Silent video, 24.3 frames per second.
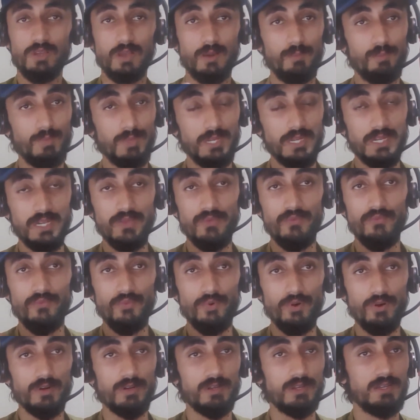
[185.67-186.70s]
completely
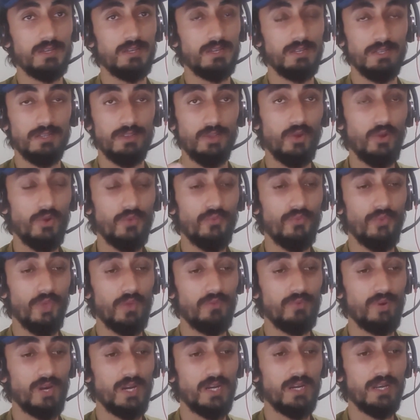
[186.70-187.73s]
work in your
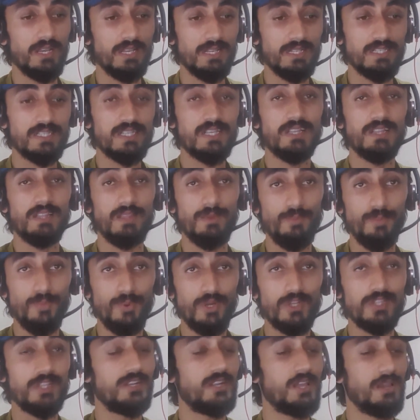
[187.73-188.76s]
favor is the
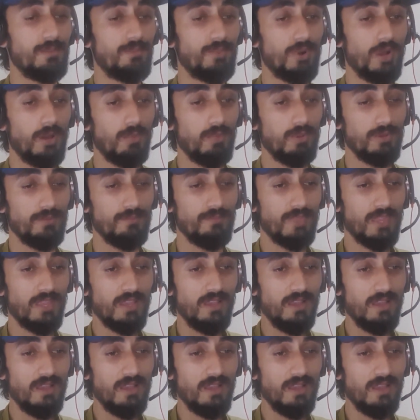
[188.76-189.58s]
birthday problem.